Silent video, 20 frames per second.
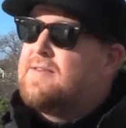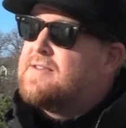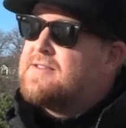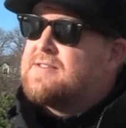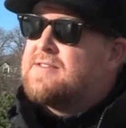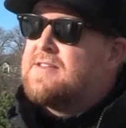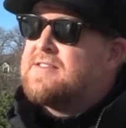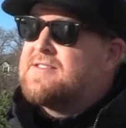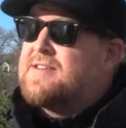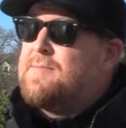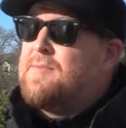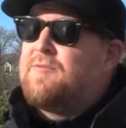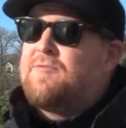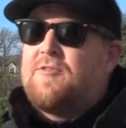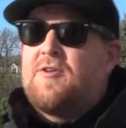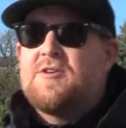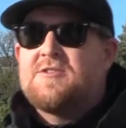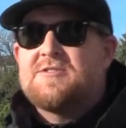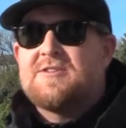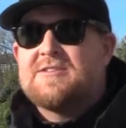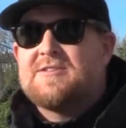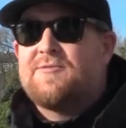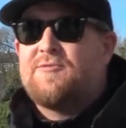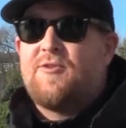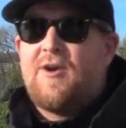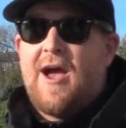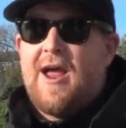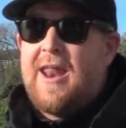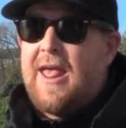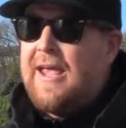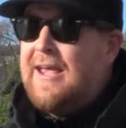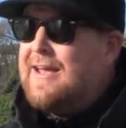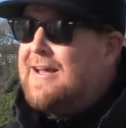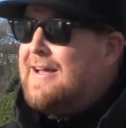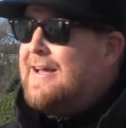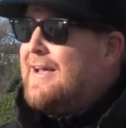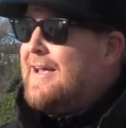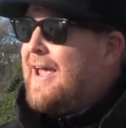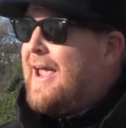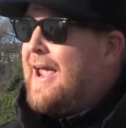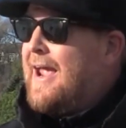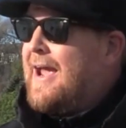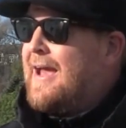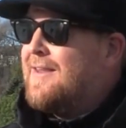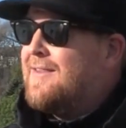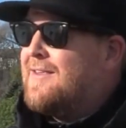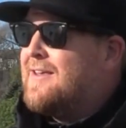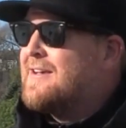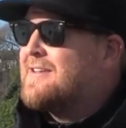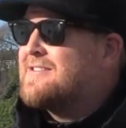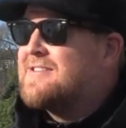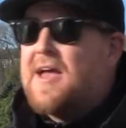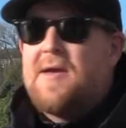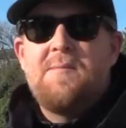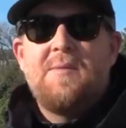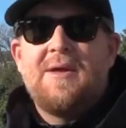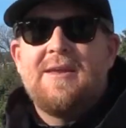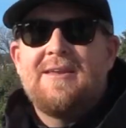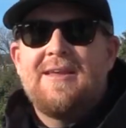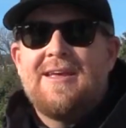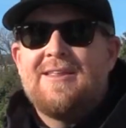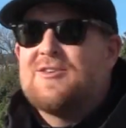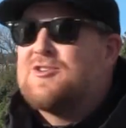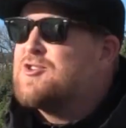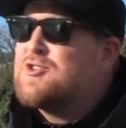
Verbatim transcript: This is December 1st. It's a Friday, and the excitement and